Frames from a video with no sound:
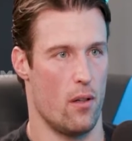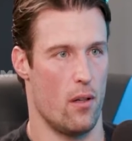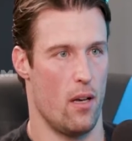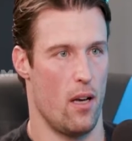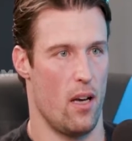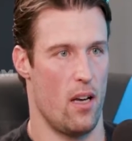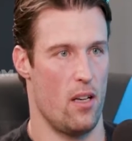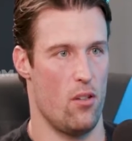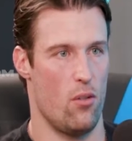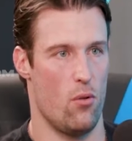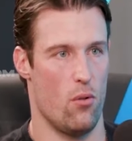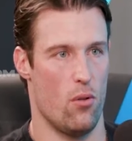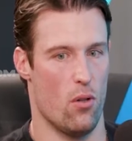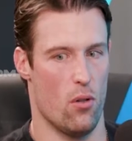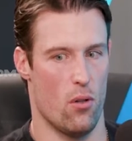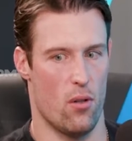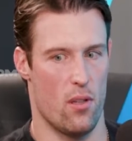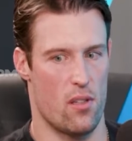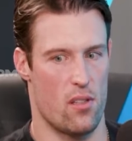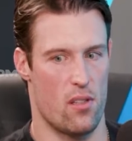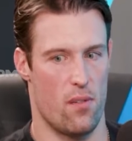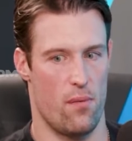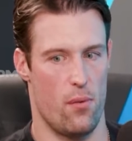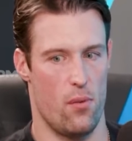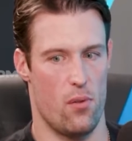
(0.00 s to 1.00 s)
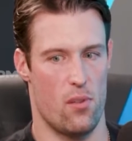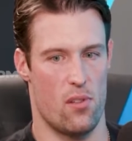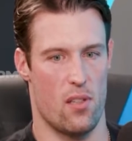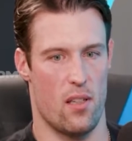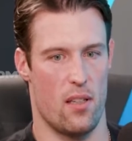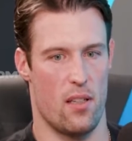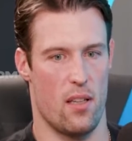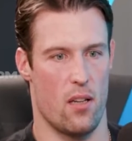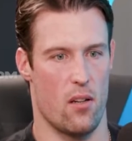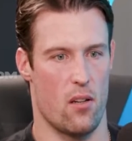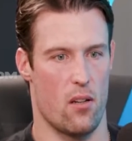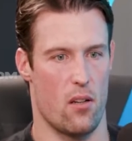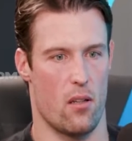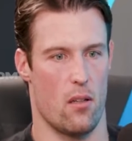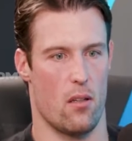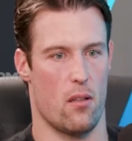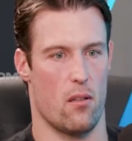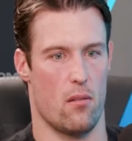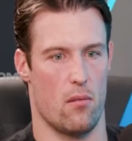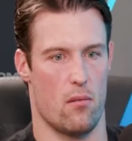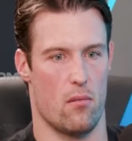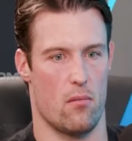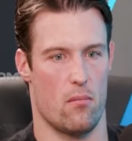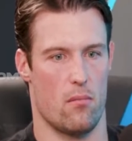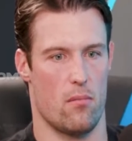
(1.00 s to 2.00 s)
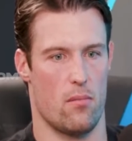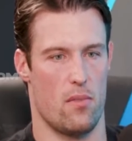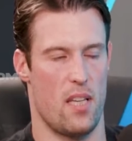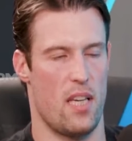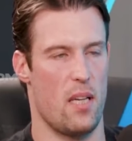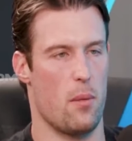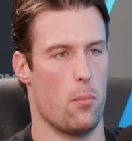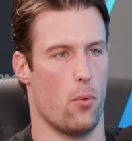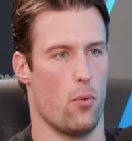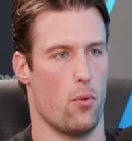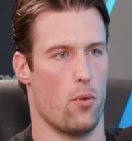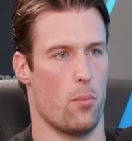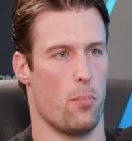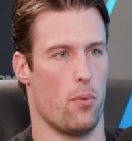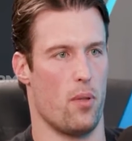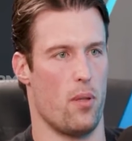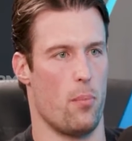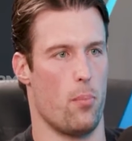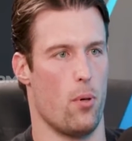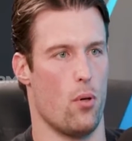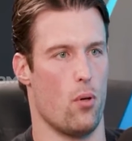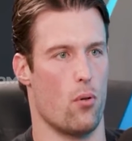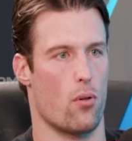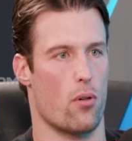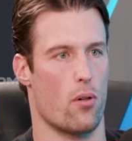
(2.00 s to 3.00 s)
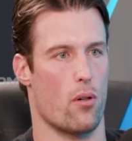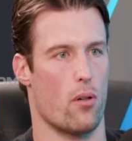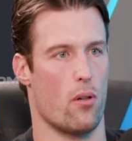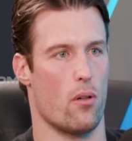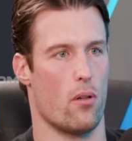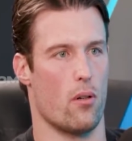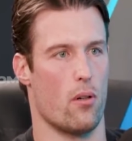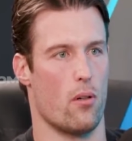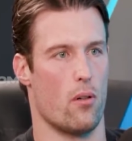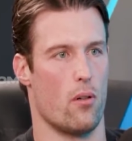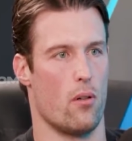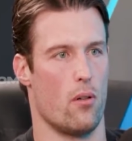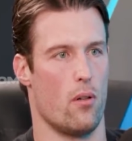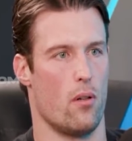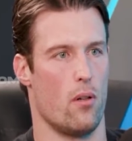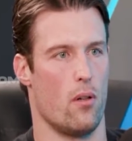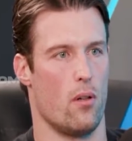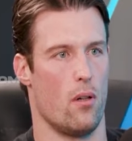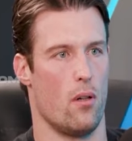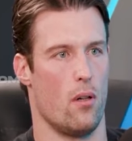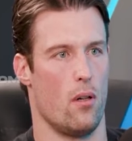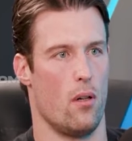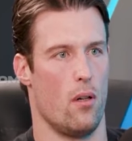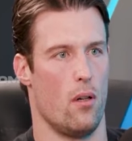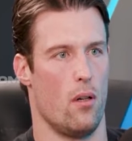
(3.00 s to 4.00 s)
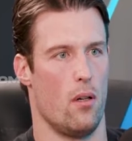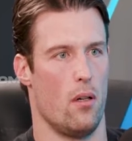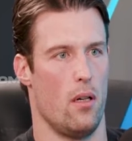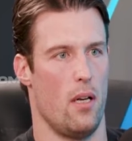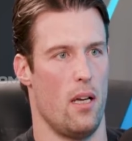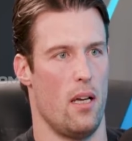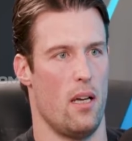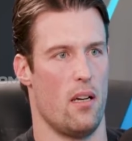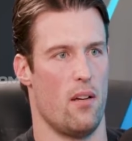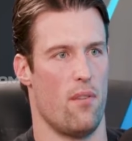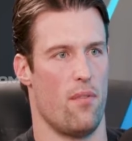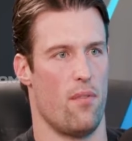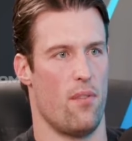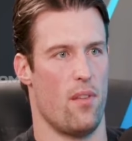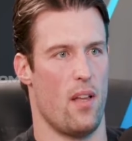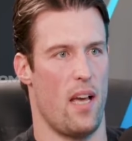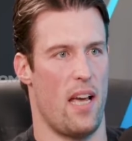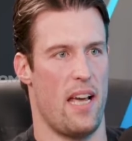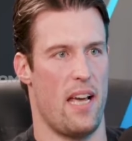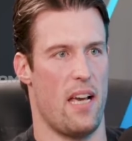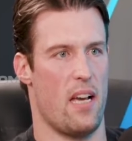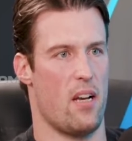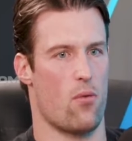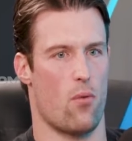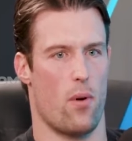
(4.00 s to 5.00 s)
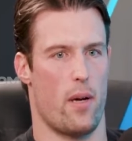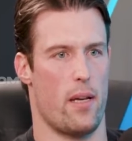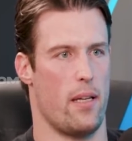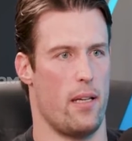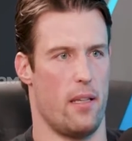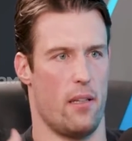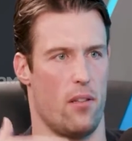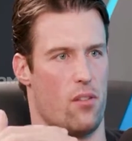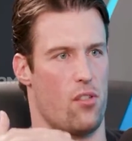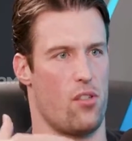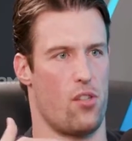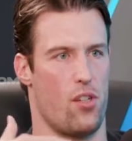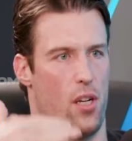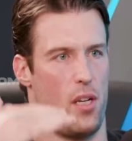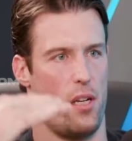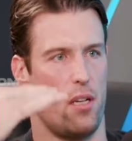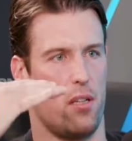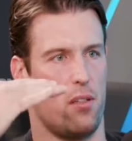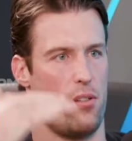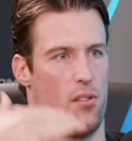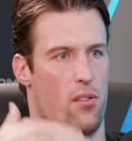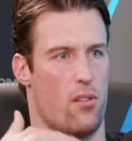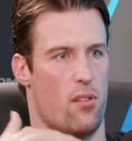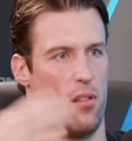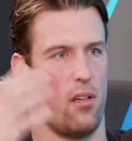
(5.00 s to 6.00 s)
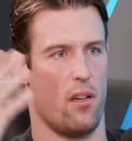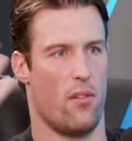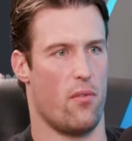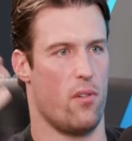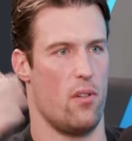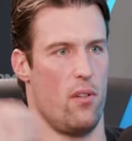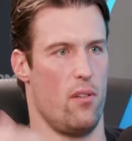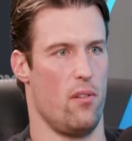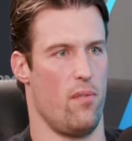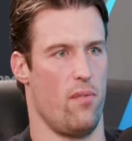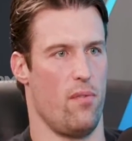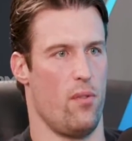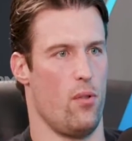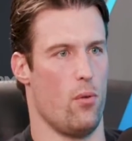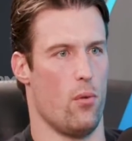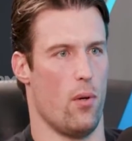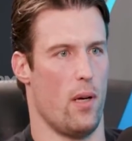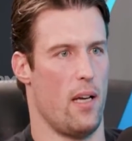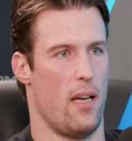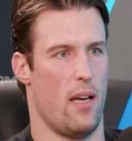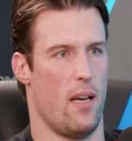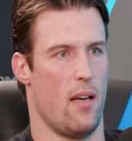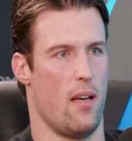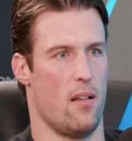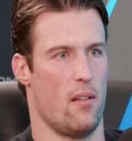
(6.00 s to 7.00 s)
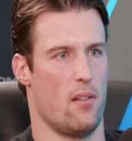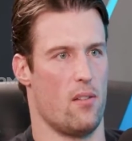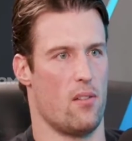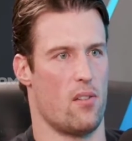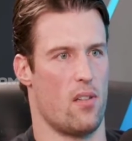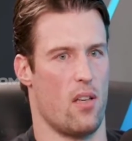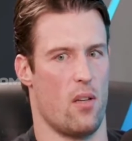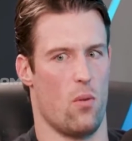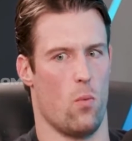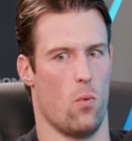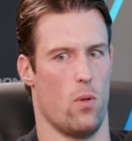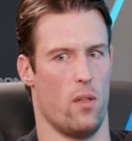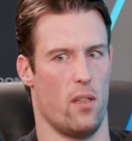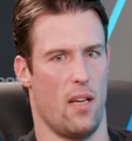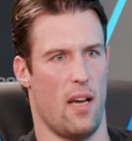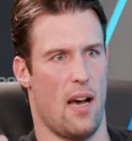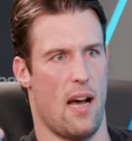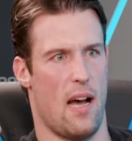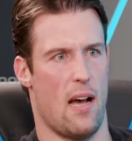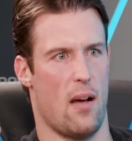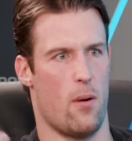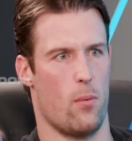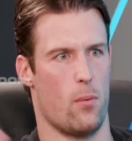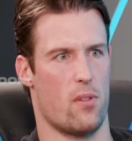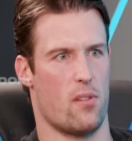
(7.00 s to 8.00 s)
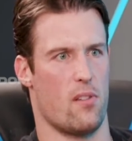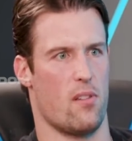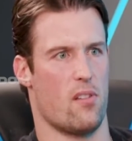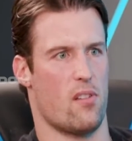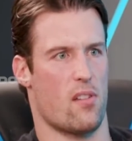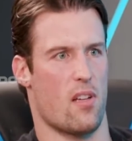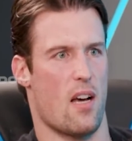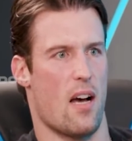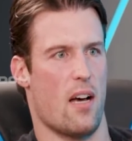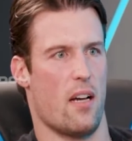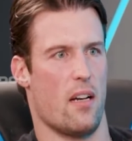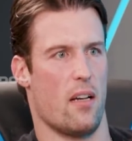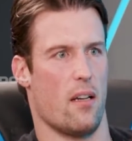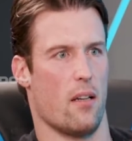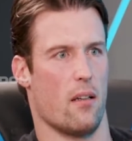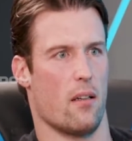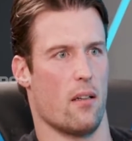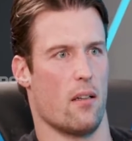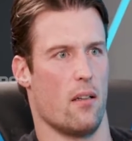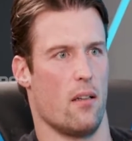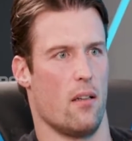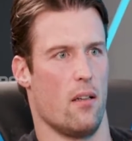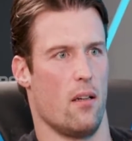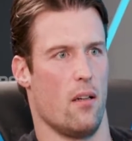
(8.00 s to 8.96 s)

And you know this, if you sat down at a table to play poker, and if the hand rankings changed every few hands and one guy was deciding,